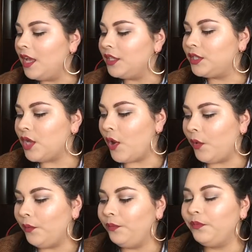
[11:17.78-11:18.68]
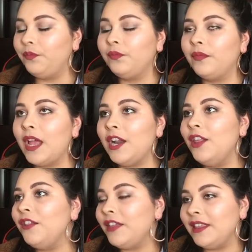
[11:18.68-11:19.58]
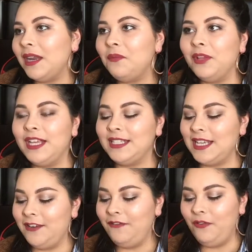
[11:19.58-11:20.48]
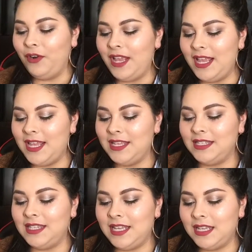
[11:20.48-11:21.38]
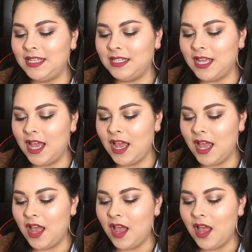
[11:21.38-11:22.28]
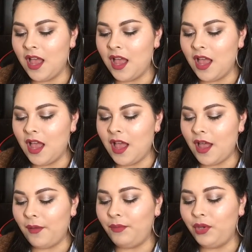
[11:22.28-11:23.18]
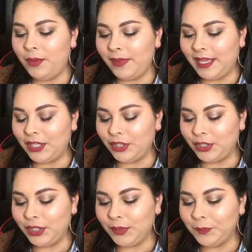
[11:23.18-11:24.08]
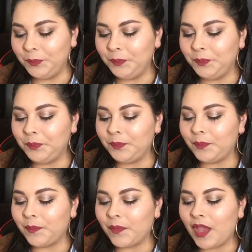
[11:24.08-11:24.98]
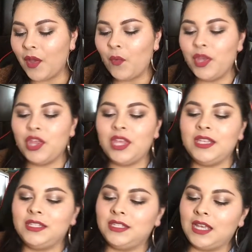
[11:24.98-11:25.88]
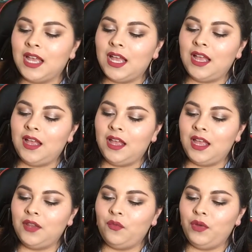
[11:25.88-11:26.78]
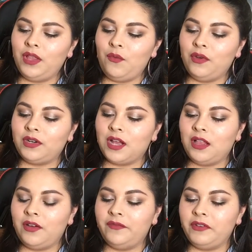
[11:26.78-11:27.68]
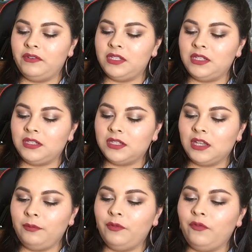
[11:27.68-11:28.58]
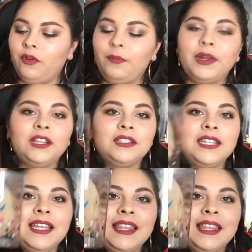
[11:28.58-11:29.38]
So another thing that I'm really excited for is this BeautyBlender, which is in a really weird color. I've never seen this color before, but it looks like